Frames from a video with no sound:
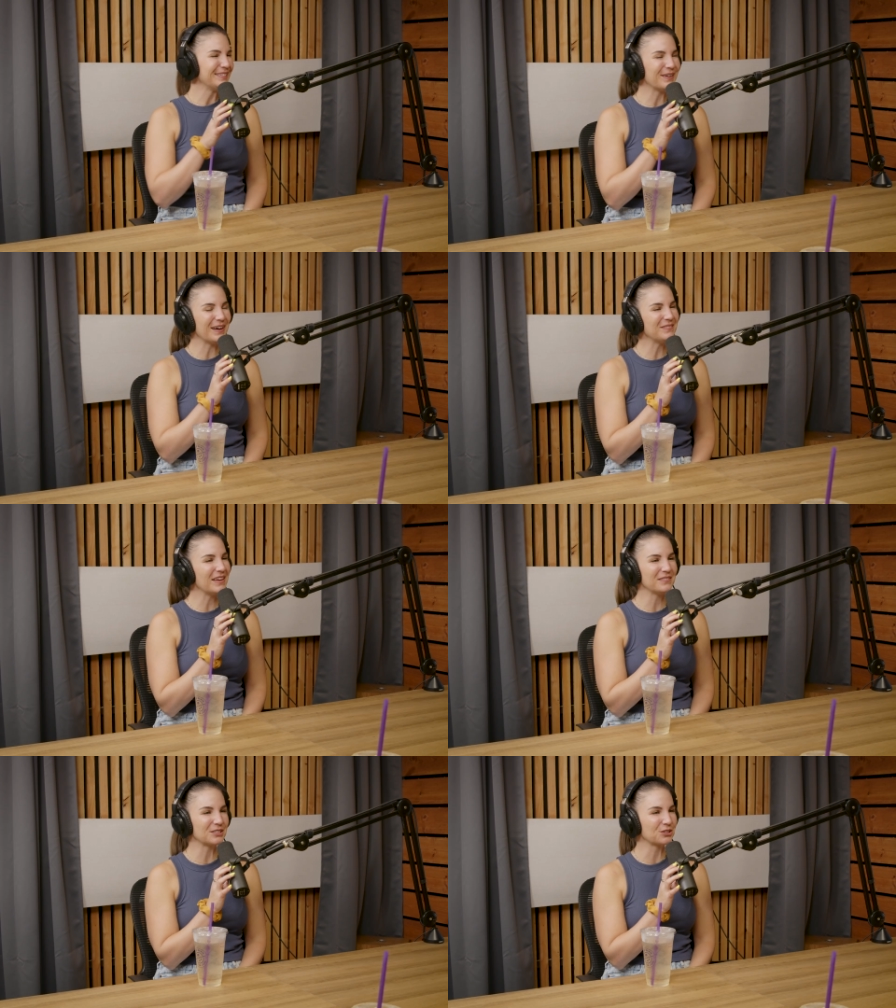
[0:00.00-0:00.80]
No, I've
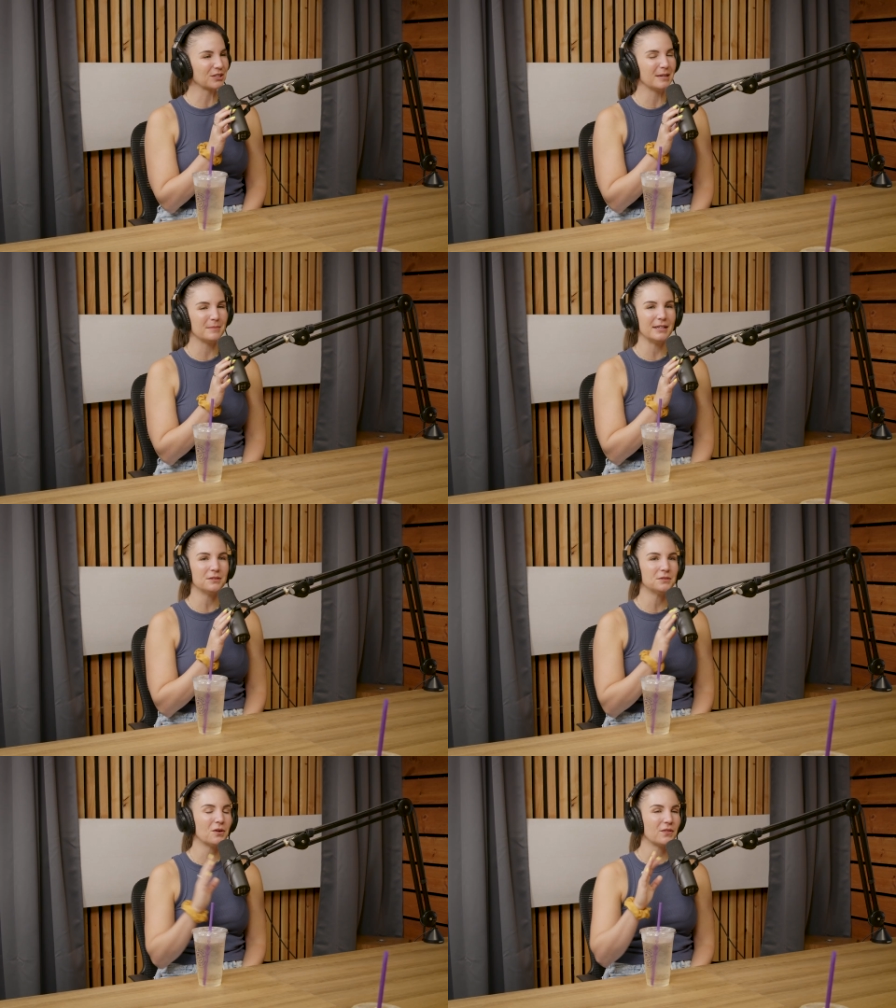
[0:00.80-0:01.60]
never streamed. I
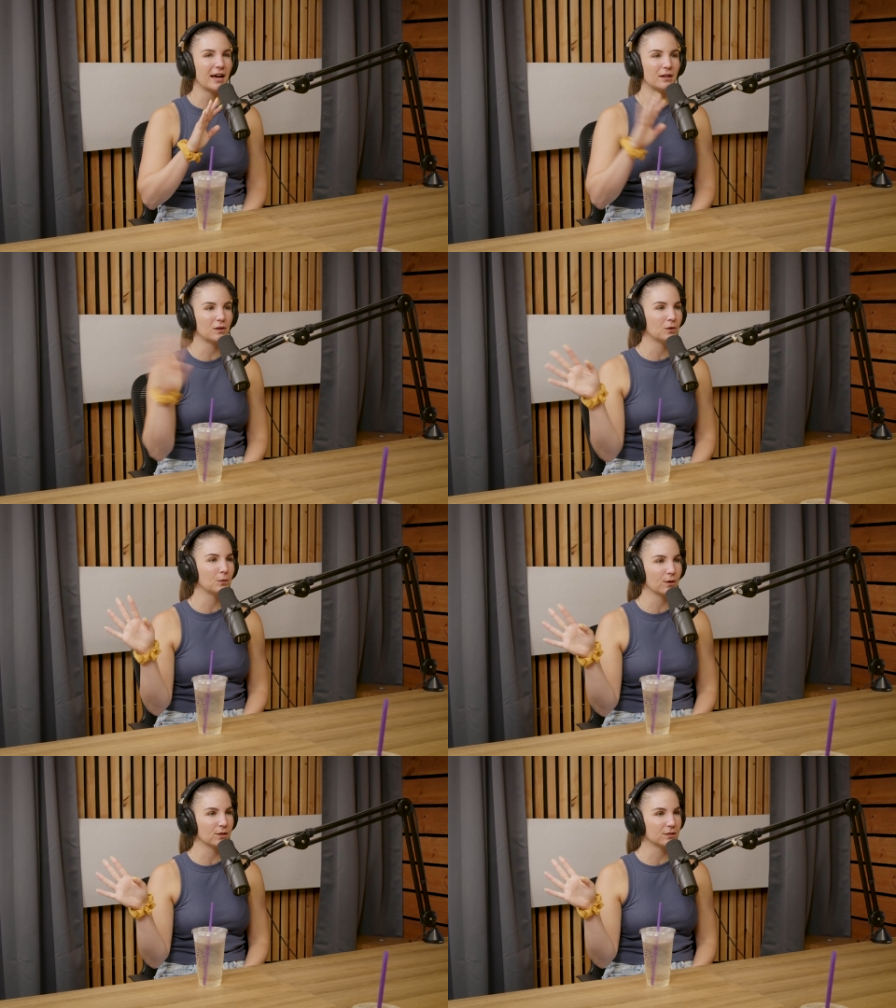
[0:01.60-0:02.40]
don't know that whole
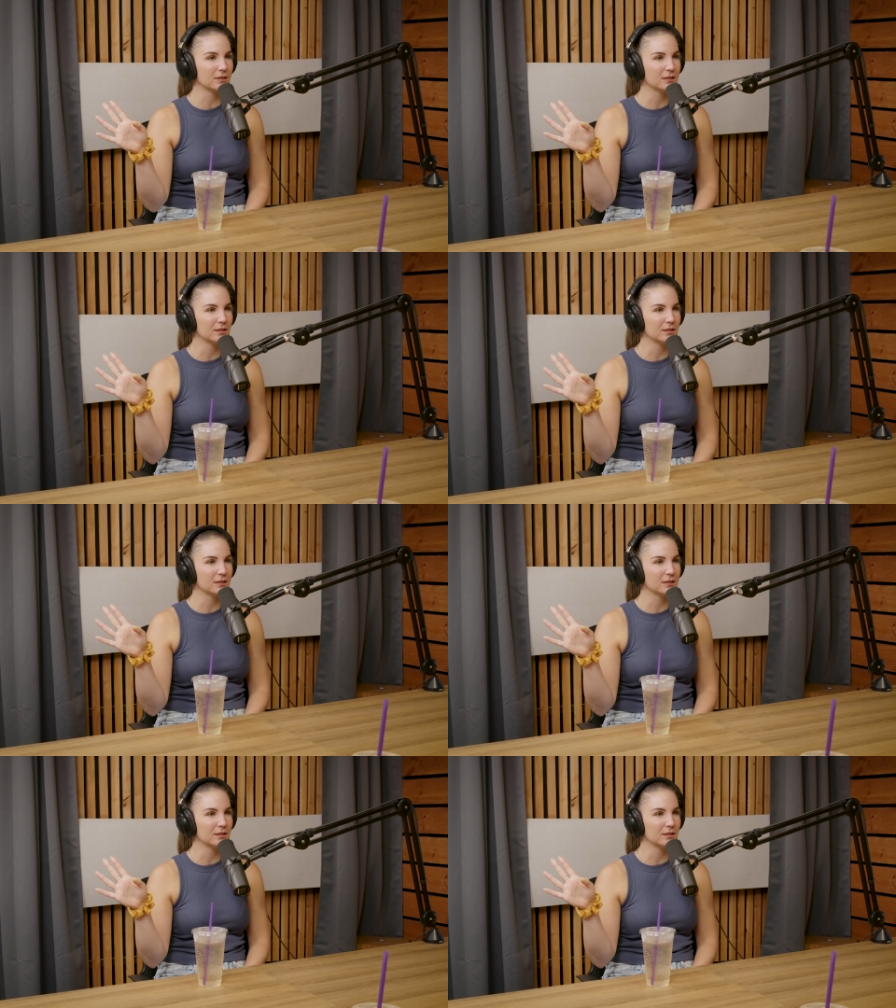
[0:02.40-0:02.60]
world.